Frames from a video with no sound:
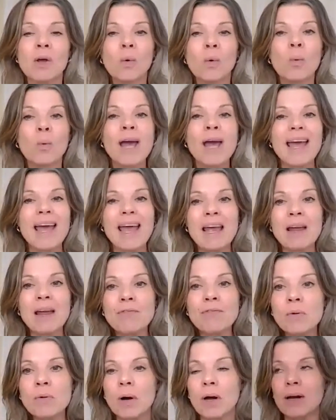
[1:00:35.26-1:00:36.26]
where
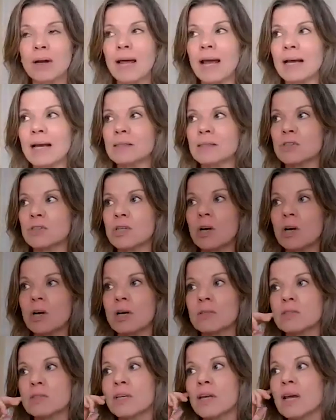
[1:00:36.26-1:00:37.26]
everyone has a
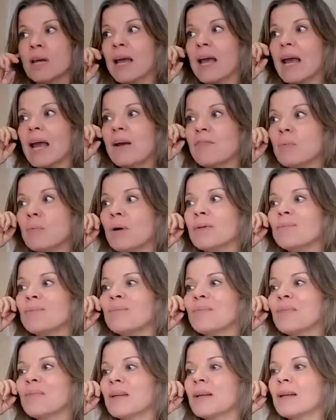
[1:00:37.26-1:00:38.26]
chance, everyone
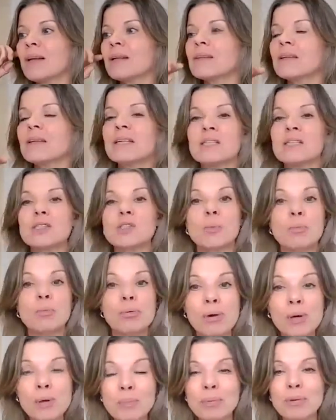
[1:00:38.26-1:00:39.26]
that it's
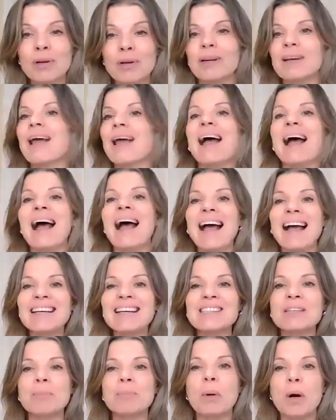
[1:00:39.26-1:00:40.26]
appropriate
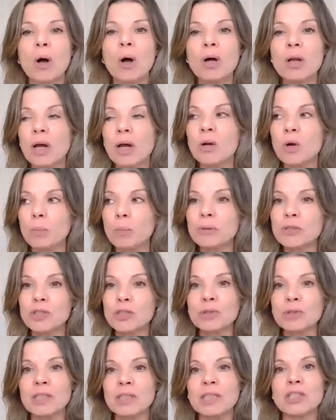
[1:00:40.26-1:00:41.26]
has an
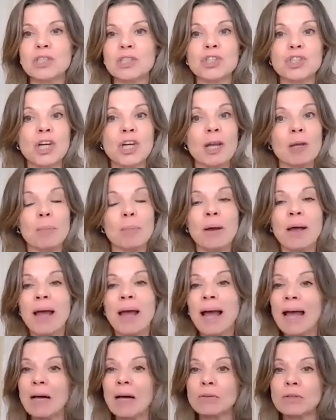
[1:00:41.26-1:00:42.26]
opportunity to shape
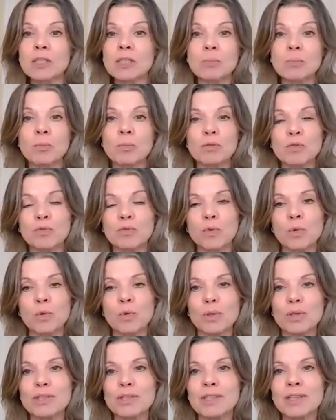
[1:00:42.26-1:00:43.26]
how this moves
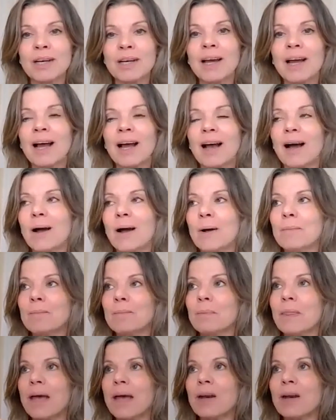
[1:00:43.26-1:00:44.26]
forward. And
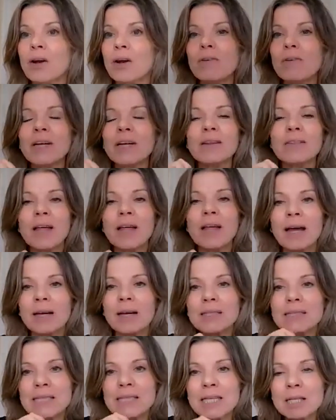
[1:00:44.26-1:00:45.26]
I reckon
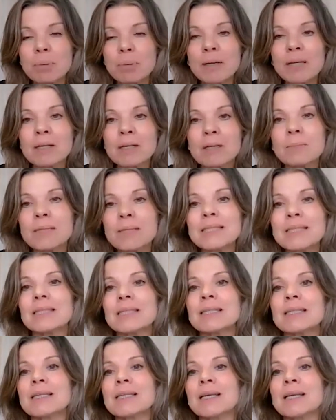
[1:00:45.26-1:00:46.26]
that deeply
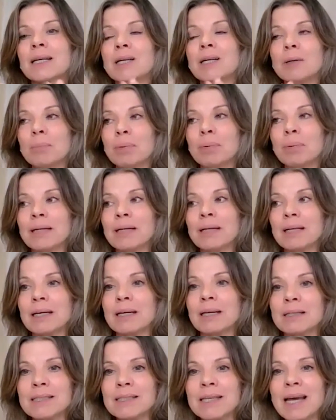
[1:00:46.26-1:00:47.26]
committed, completely
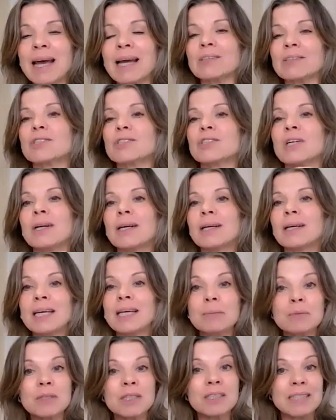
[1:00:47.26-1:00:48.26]
unattached,
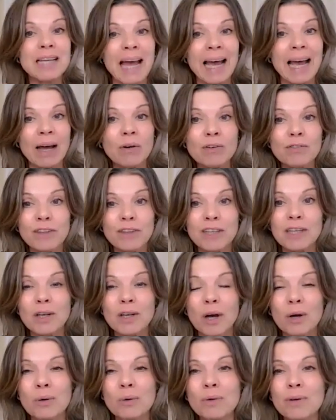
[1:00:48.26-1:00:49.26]
keeps us out of
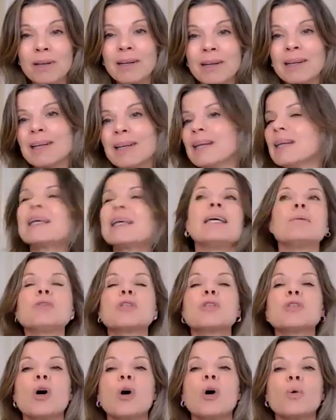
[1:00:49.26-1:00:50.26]
ego. It keeps
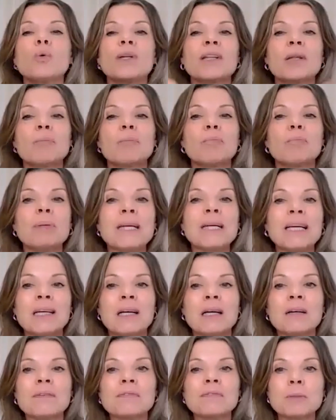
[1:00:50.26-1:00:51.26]
us holding the big
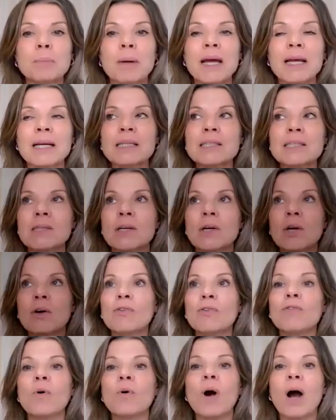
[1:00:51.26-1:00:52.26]
enough space
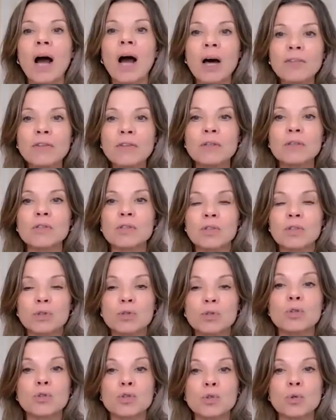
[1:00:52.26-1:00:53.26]
for others
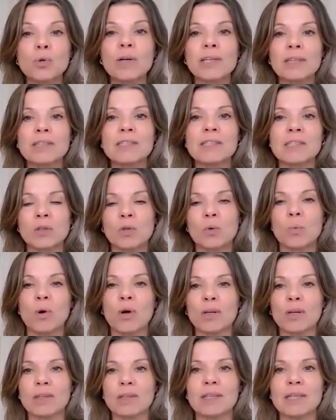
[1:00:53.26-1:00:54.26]
to join us in the
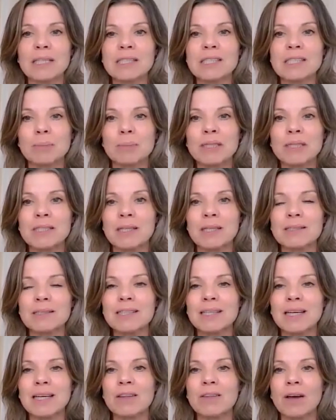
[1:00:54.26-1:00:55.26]
work that needs to be done
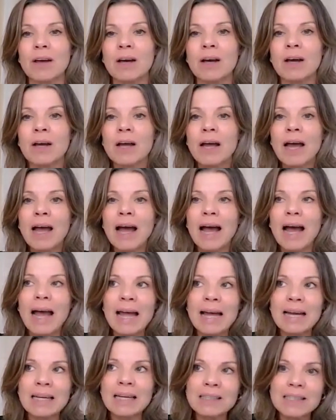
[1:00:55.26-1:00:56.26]
together.
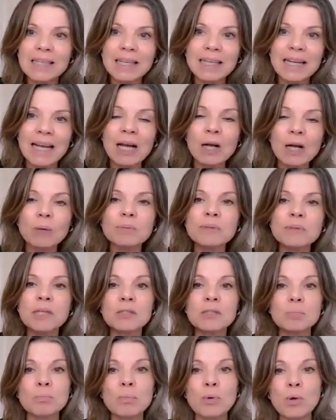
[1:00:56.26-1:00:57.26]
And it helps
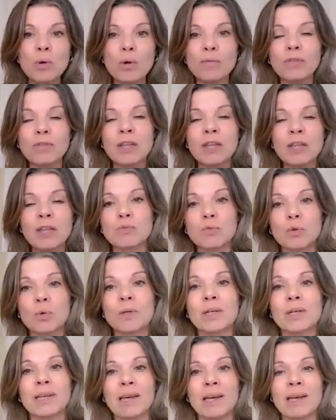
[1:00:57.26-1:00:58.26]
us move things
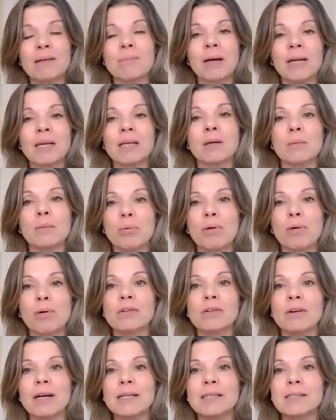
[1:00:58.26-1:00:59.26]
forward and keep making
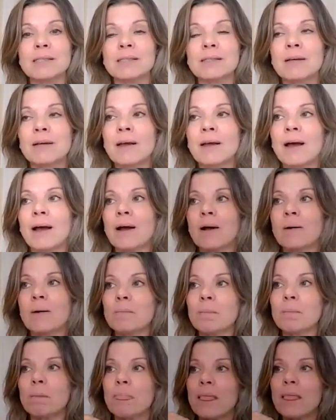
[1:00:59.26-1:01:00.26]
progress.
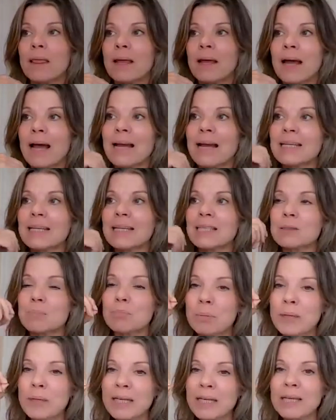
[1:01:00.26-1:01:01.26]
And it's
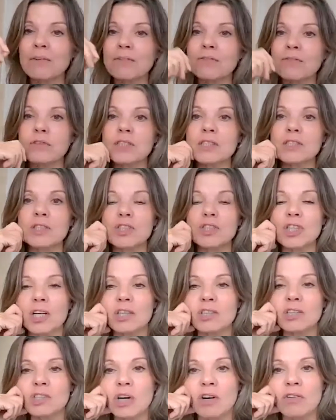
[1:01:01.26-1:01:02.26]
big enough for us to
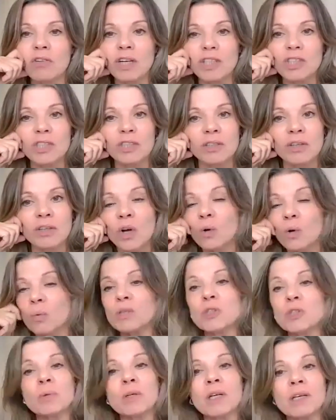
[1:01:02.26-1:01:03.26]
change direction,
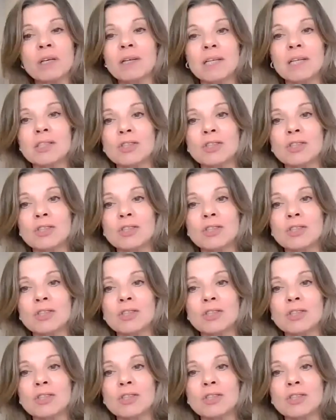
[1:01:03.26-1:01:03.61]
which we're going to need